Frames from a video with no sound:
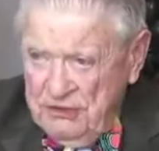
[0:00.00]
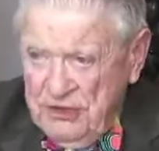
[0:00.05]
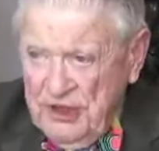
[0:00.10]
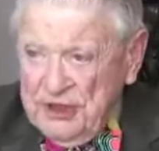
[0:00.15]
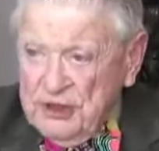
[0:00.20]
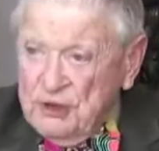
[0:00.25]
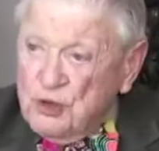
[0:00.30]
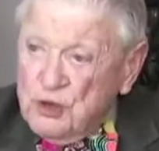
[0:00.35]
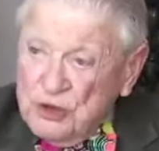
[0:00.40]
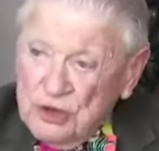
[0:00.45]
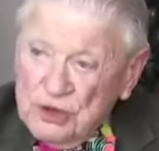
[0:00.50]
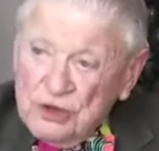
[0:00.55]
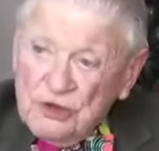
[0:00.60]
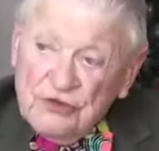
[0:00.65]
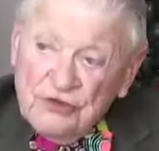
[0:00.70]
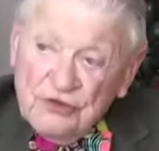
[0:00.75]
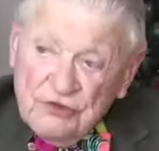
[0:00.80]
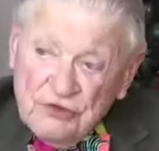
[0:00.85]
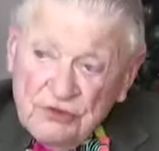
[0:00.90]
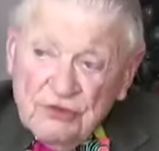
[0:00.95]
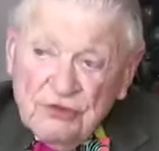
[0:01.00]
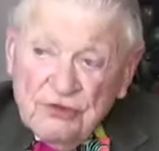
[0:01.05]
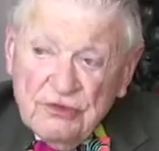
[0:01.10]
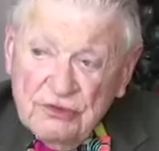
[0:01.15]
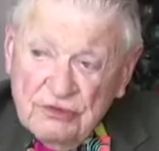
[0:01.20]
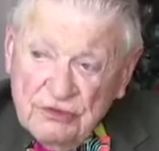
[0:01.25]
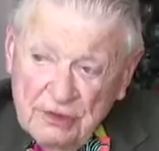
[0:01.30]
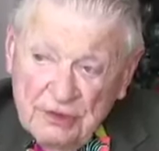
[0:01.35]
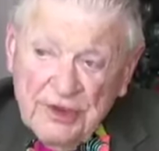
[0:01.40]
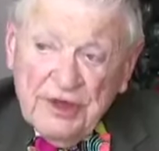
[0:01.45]
headquarters,
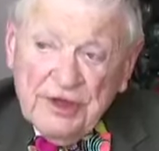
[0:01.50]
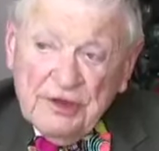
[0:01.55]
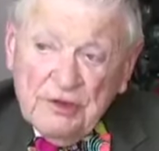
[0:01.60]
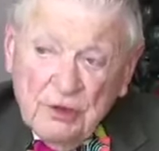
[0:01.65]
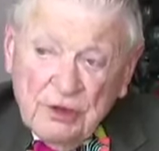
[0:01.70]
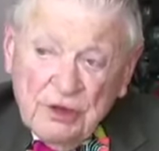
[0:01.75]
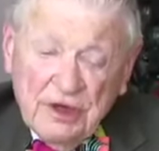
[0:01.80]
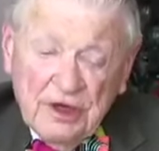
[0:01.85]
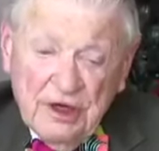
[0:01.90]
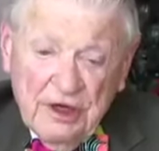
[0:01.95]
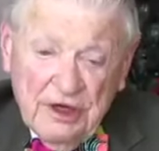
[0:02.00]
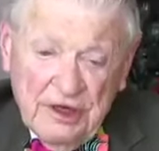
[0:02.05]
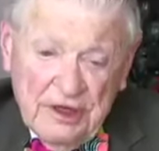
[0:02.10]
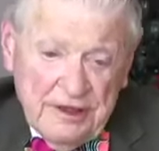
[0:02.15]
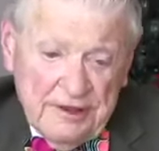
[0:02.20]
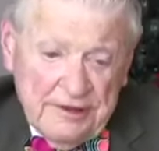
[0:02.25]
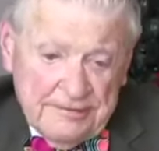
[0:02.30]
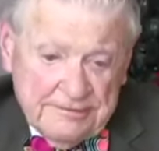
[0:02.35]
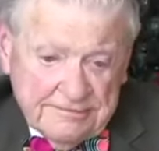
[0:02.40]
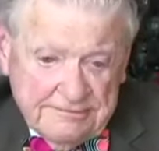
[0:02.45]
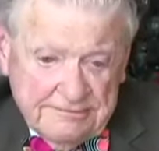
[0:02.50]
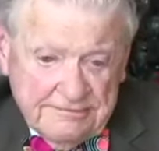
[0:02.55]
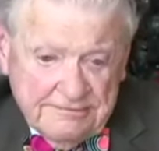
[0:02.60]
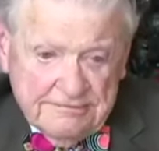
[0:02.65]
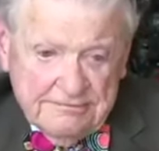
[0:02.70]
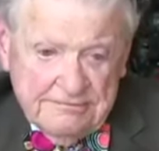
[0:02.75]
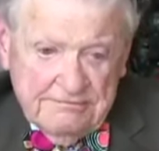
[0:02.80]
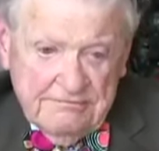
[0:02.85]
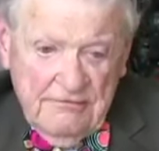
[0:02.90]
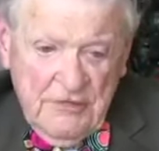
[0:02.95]
from a headquarters guy.
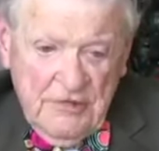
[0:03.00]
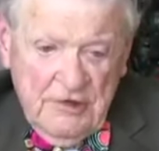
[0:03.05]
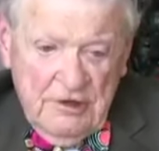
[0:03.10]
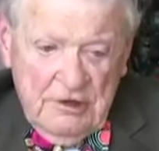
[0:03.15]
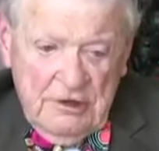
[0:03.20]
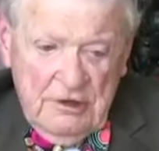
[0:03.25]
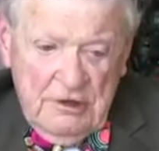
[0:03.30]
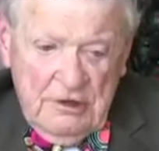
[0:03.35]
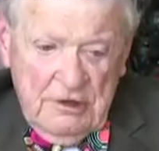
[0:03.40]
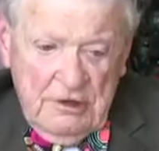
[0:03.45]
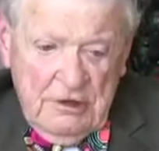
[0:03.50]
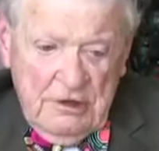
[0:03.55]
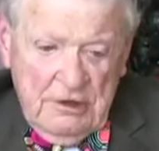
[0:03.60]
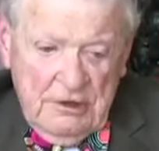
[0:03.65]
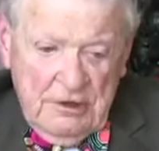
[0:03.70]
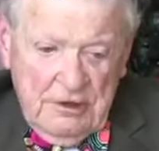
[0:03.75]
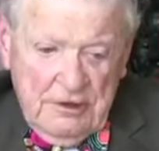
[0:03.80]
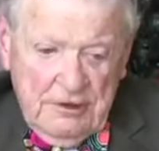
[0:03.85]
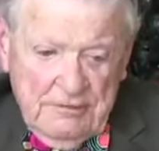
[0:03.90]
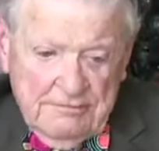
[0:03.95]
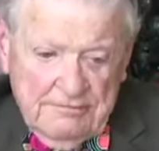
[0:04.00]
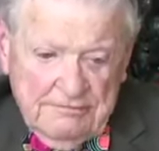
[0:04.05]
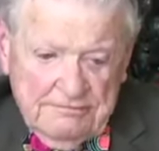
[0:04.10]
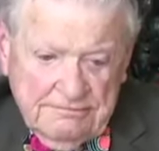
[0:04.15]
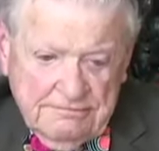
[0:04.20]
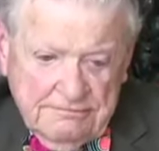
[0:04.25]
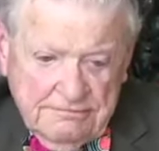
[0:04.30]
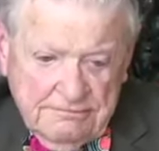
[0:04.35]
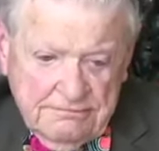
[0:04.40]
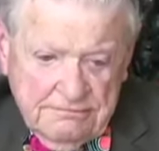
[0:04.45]
Hmm. Um,